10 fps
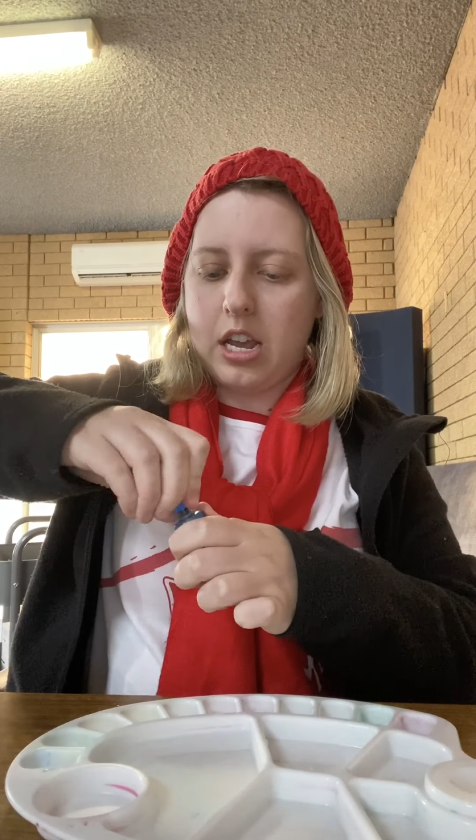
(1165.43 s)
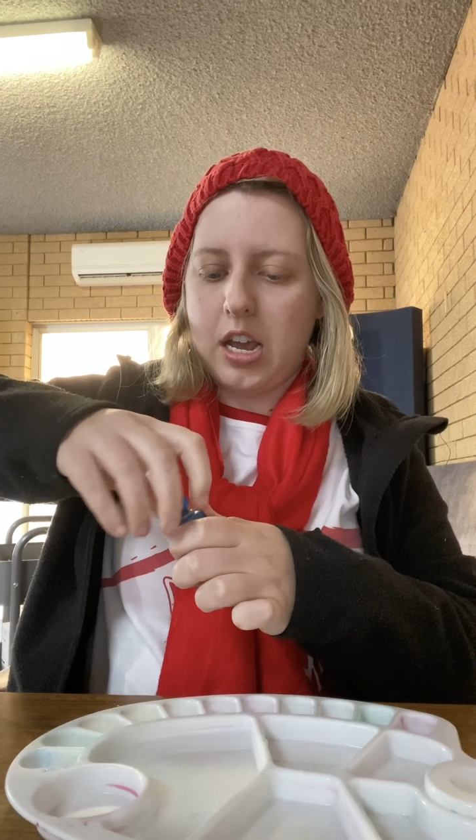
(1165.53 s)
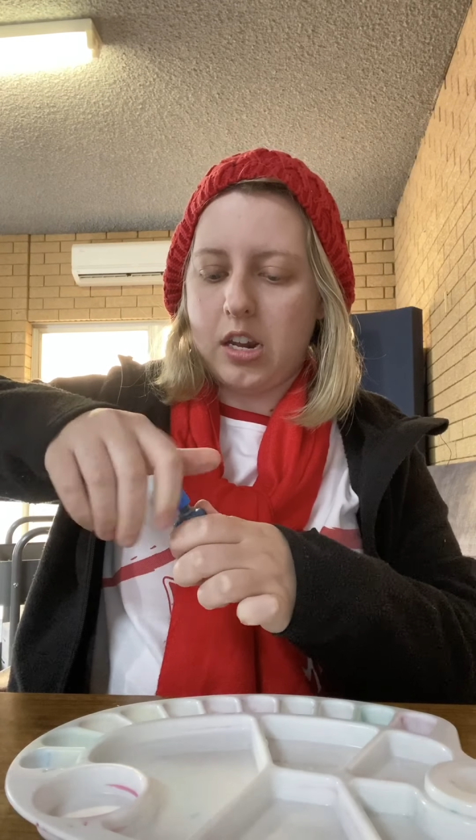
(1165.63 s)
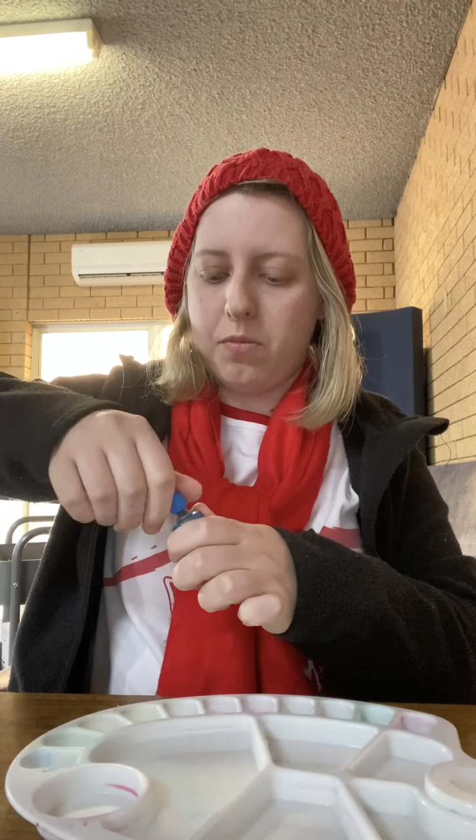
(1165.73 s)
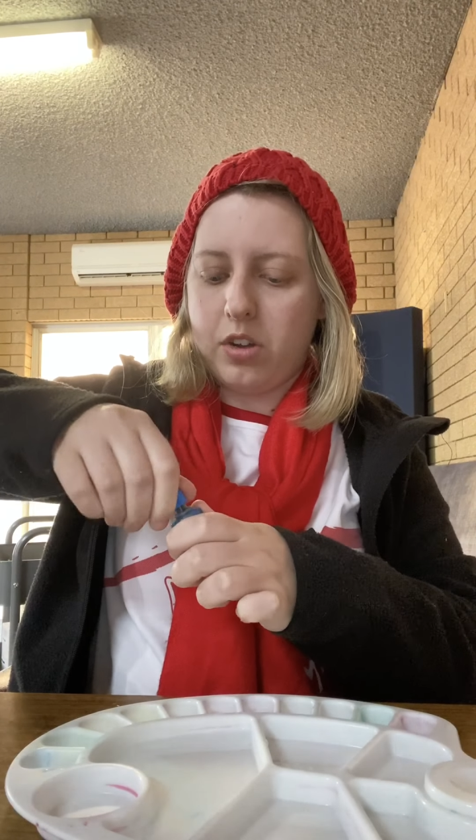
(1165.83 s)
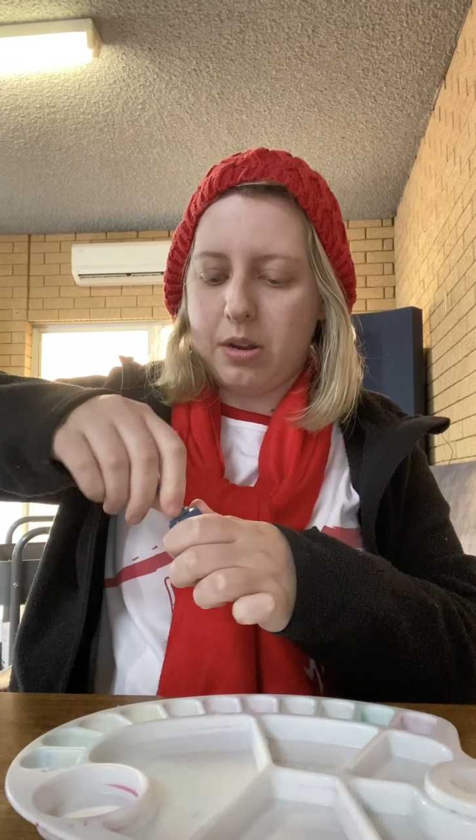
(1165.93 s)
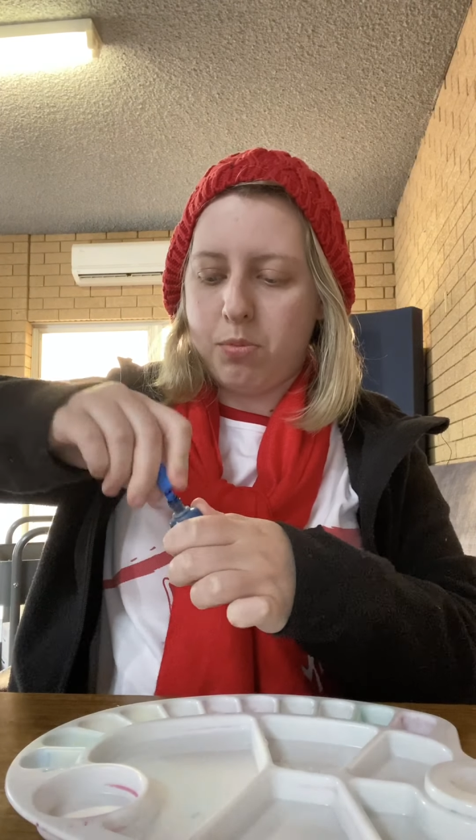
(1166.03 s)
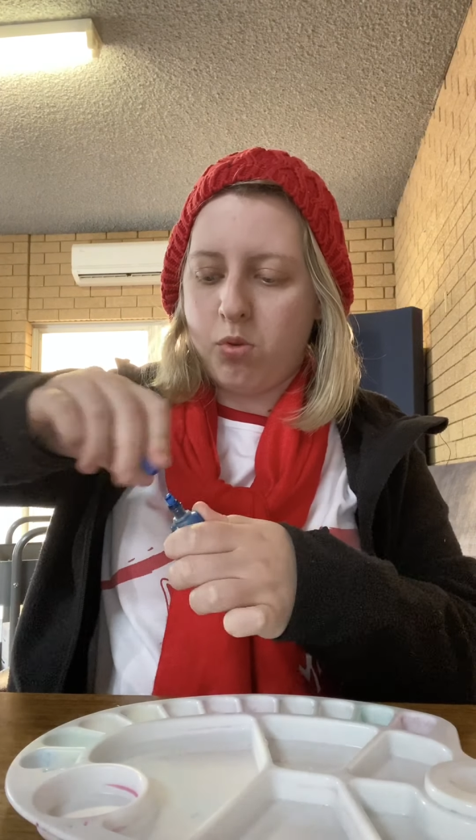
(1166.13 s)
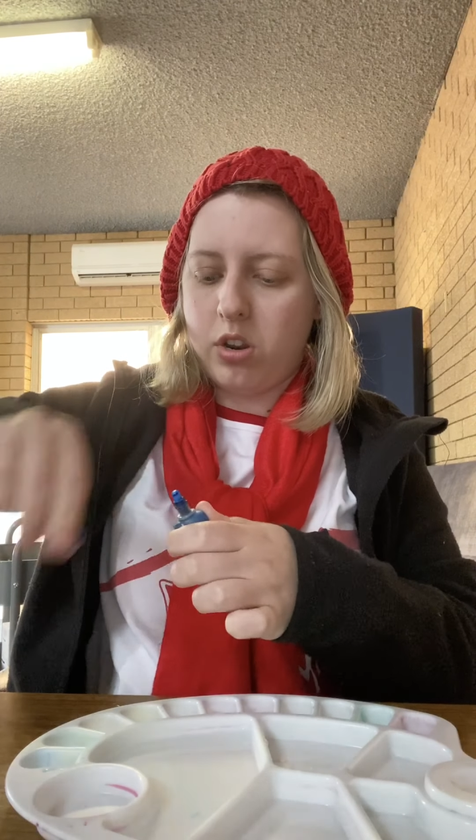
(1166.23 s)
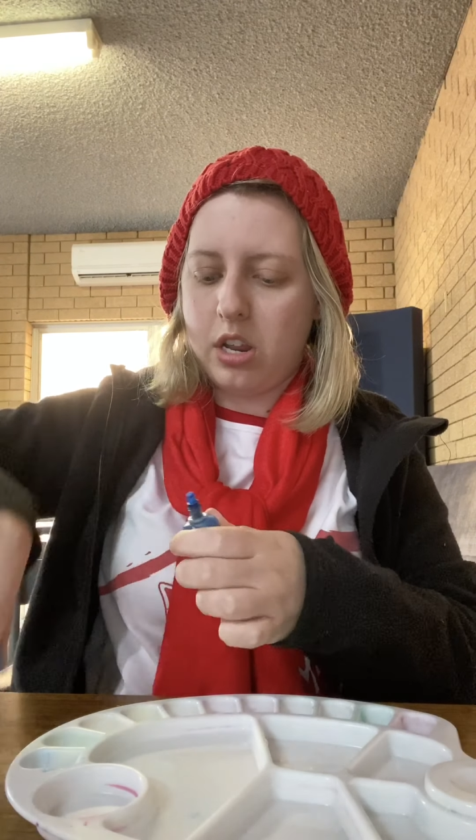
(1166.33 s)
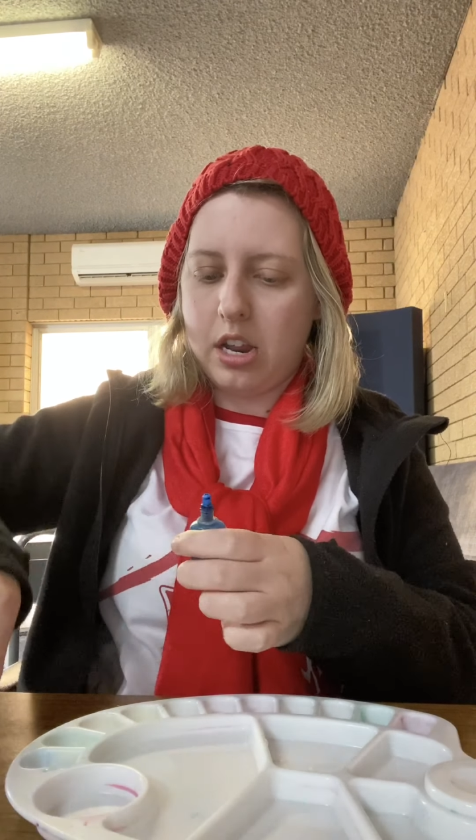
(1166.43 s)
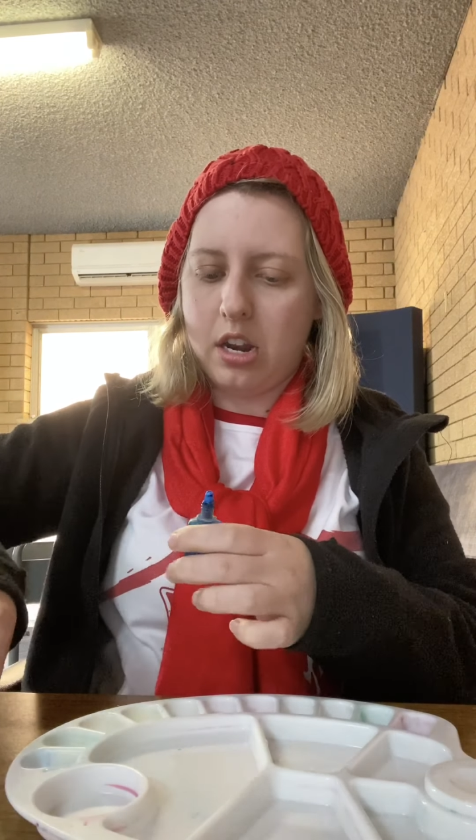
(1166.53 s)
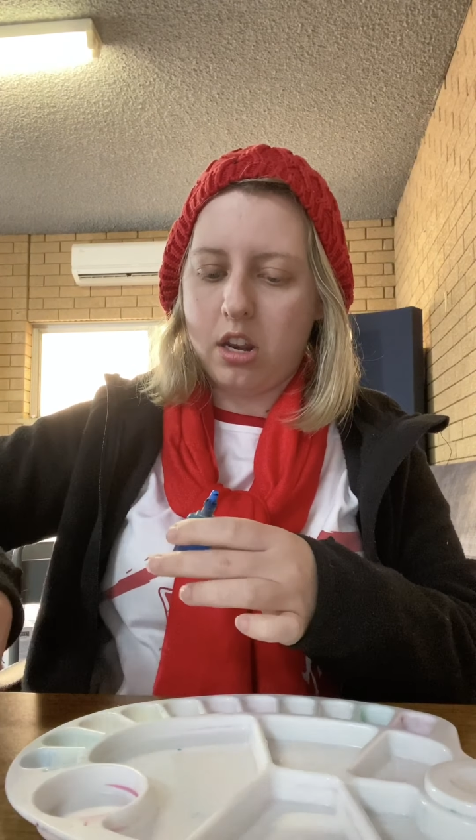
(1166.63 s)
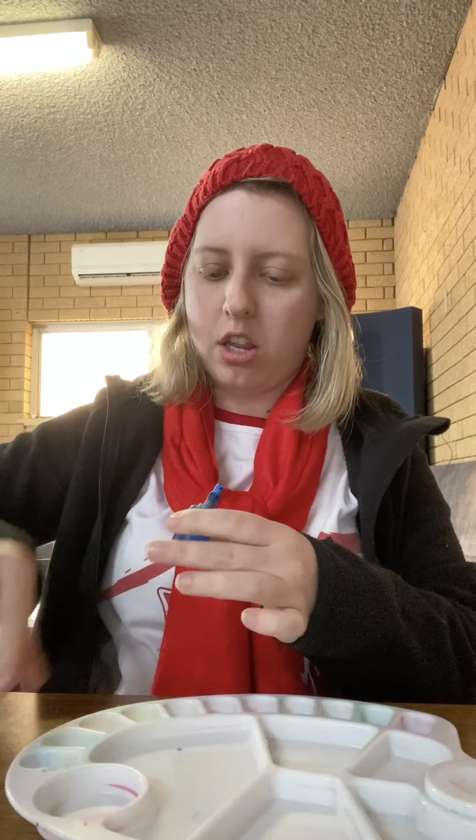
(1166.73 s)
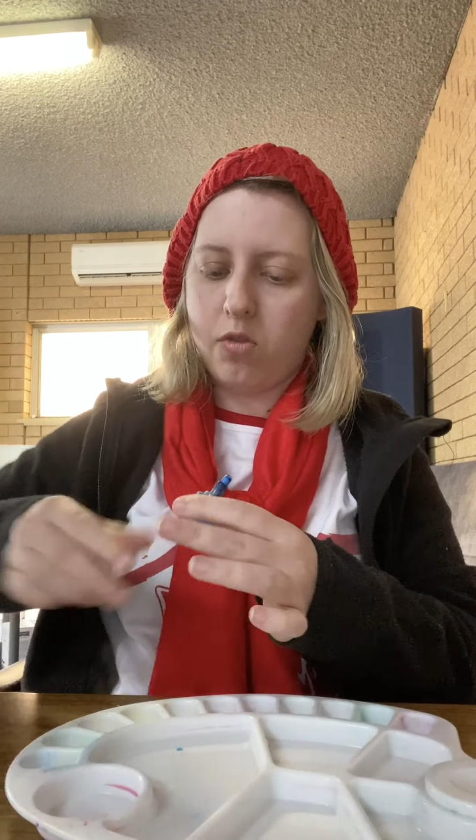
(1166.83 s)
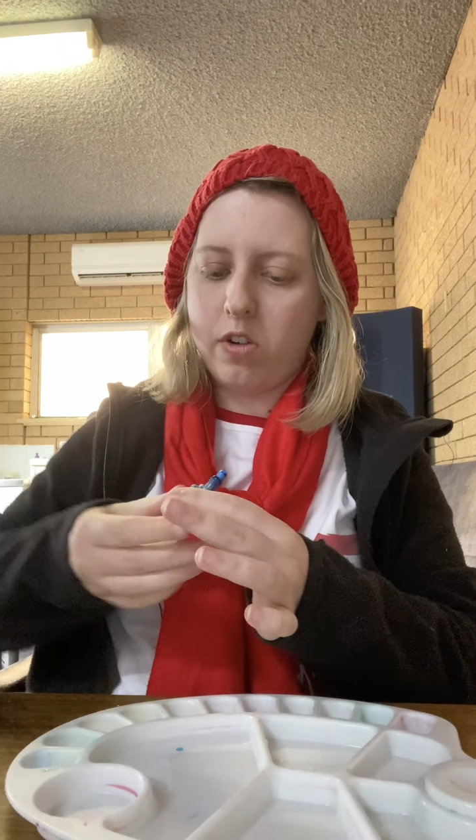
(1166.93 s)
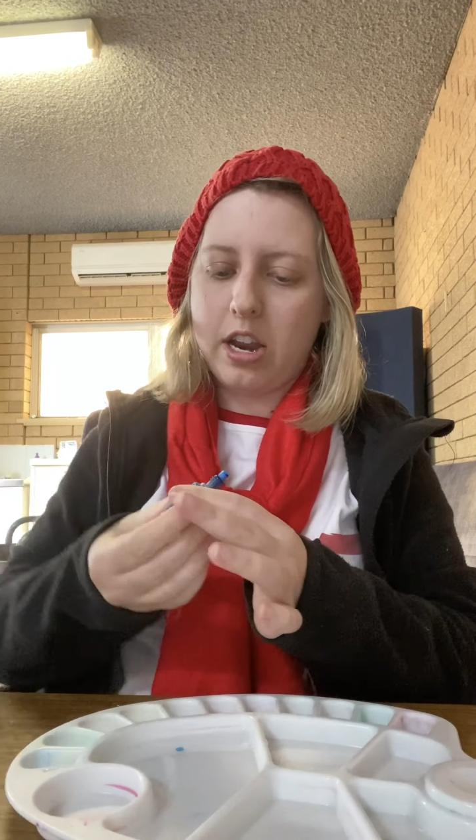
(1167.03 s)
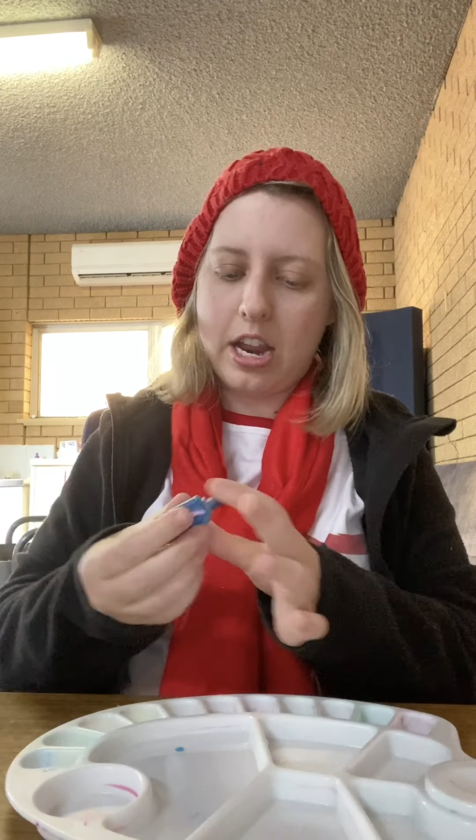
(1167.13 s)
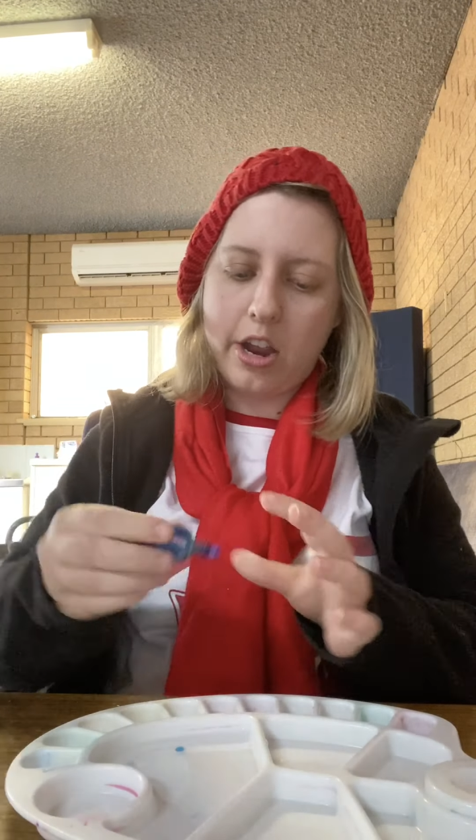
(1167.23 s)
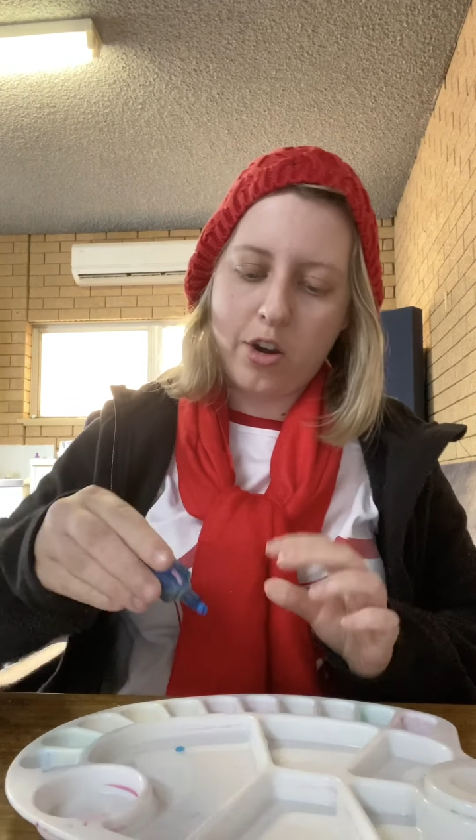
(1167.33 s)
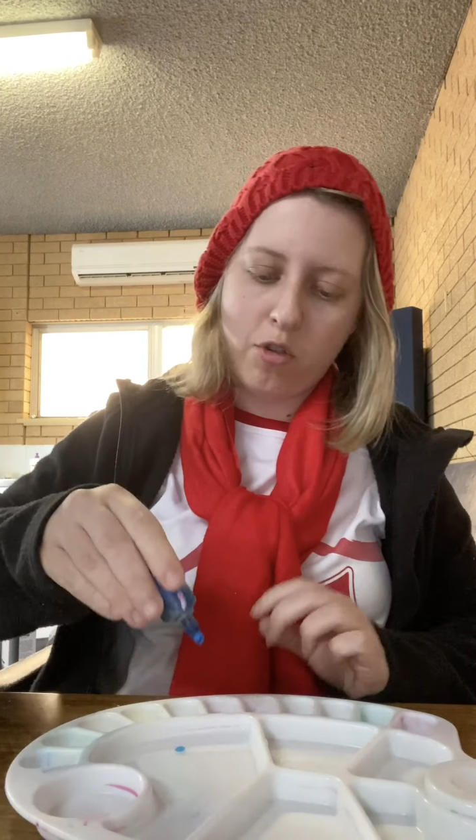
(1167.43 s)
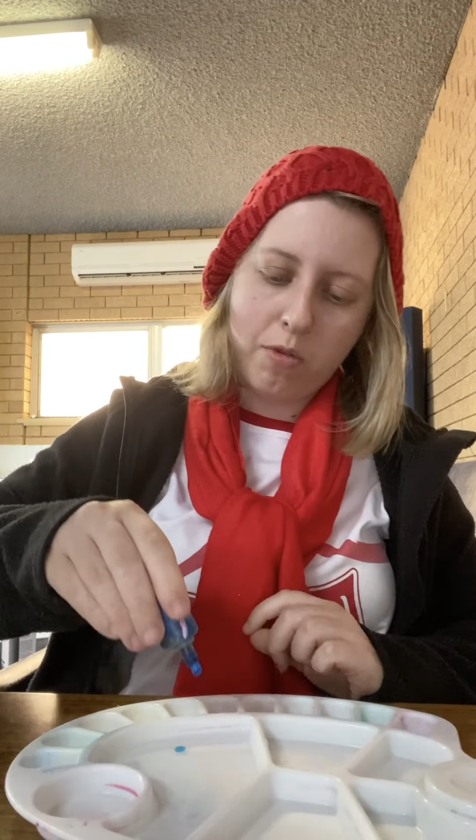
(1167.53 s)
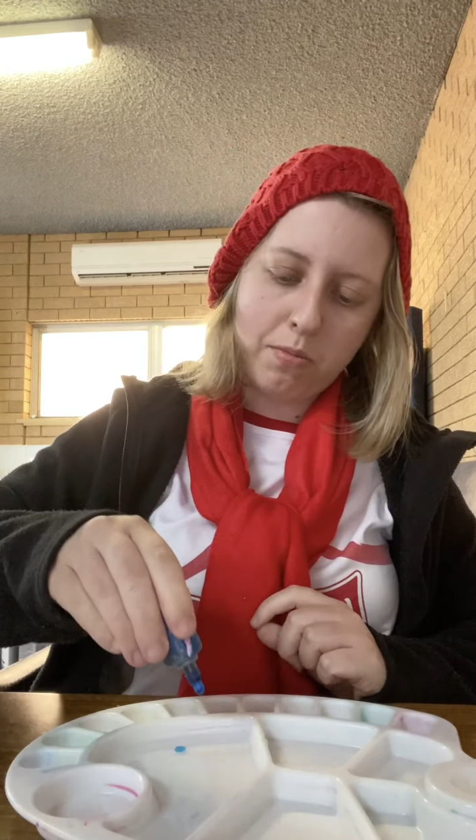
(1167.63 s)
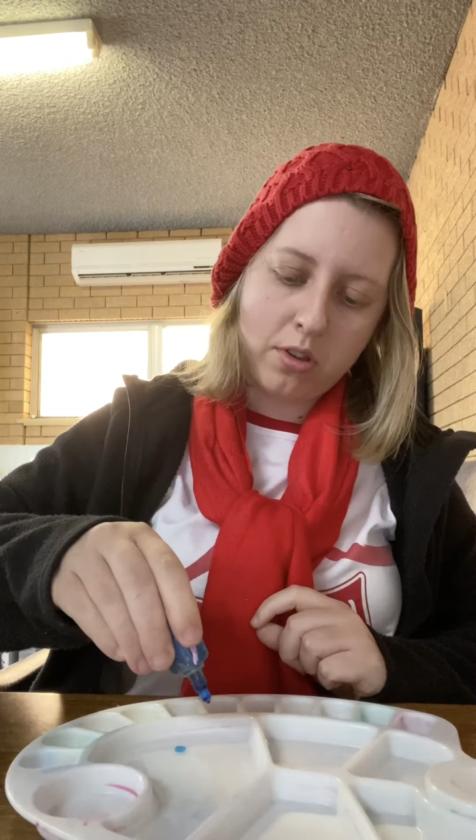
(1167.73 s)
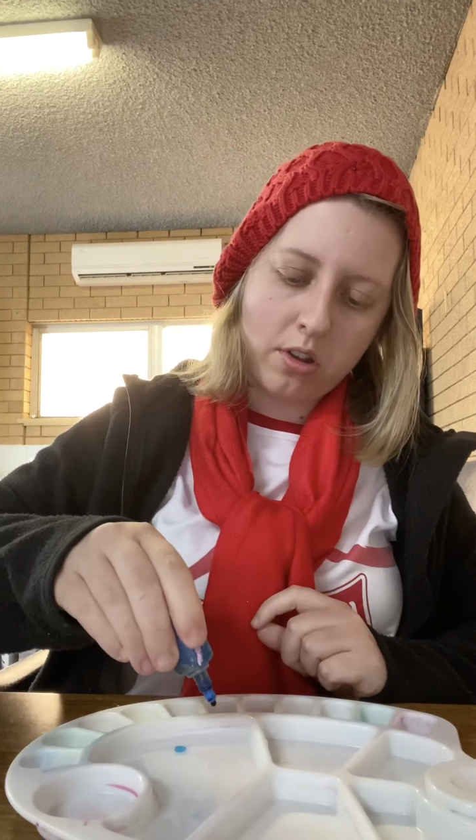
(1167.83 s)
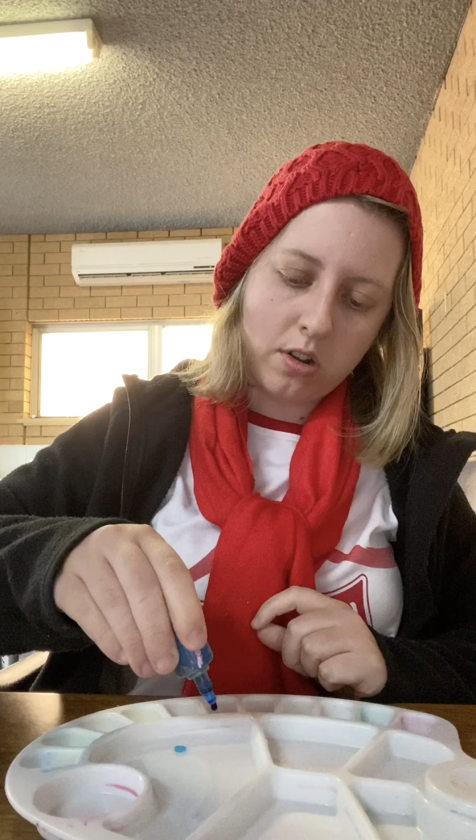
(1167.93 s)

and I'm going to put in 3 drops.